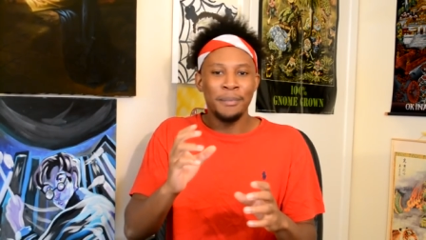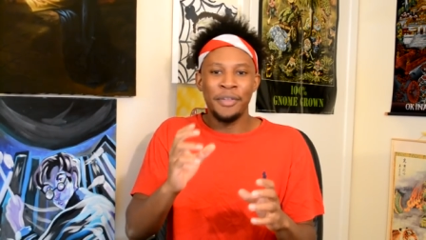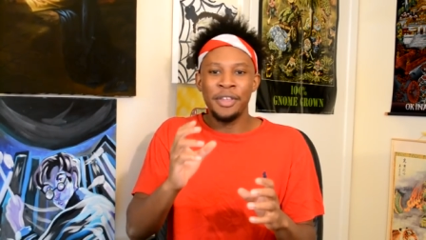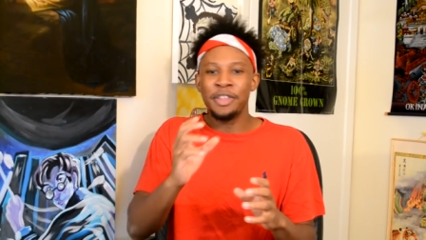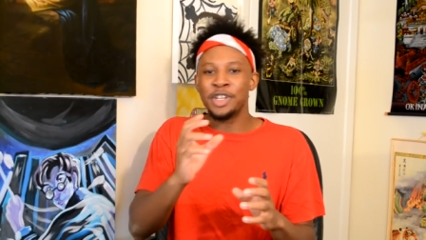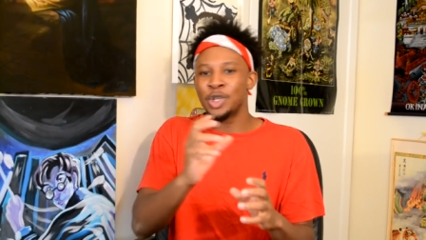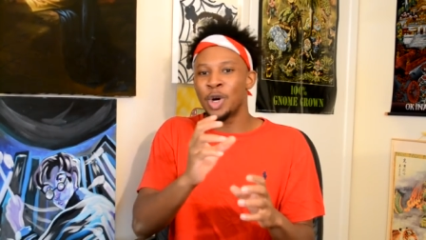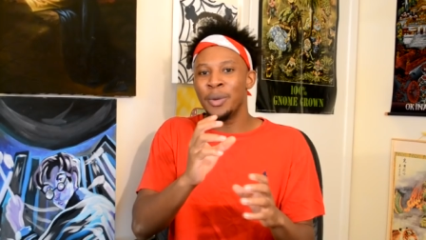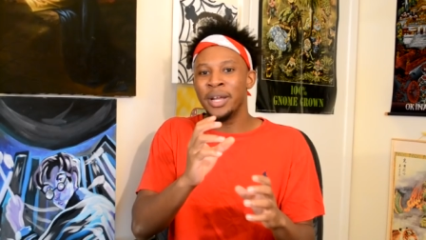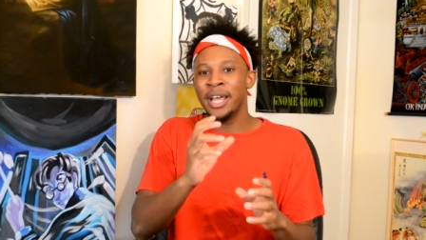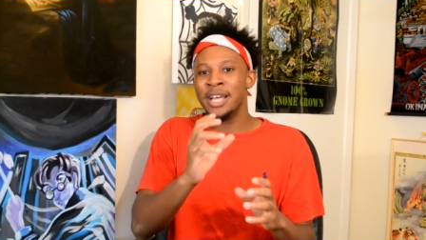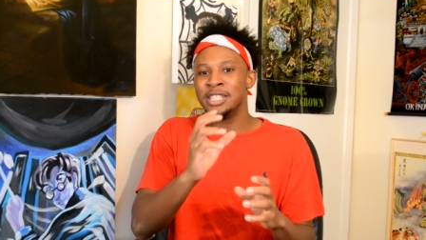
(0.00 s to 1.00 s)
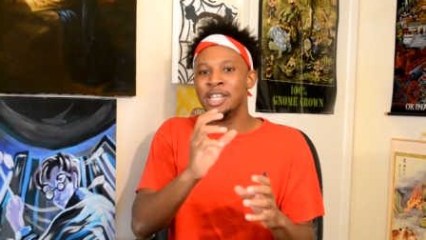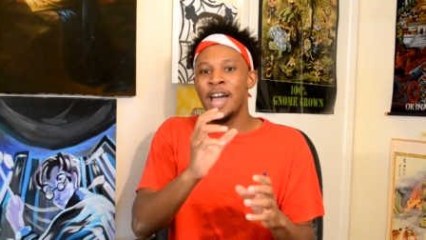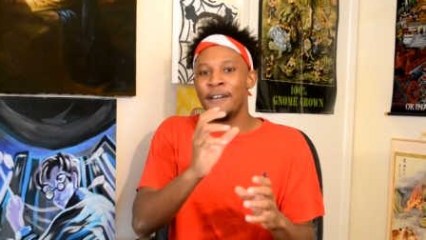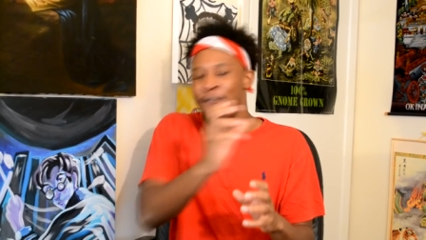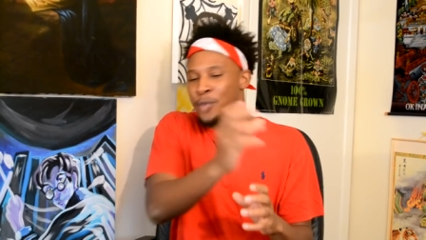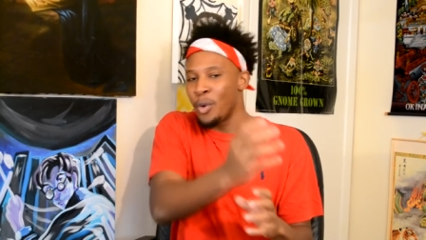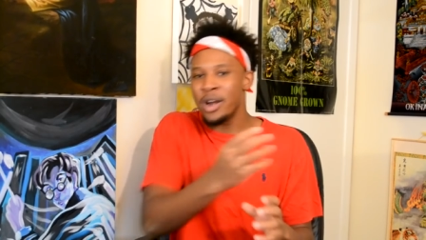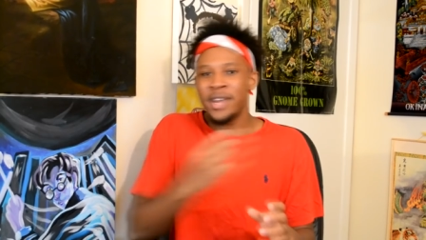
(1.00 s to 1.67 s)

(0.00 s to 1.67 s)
But then the short week is you have four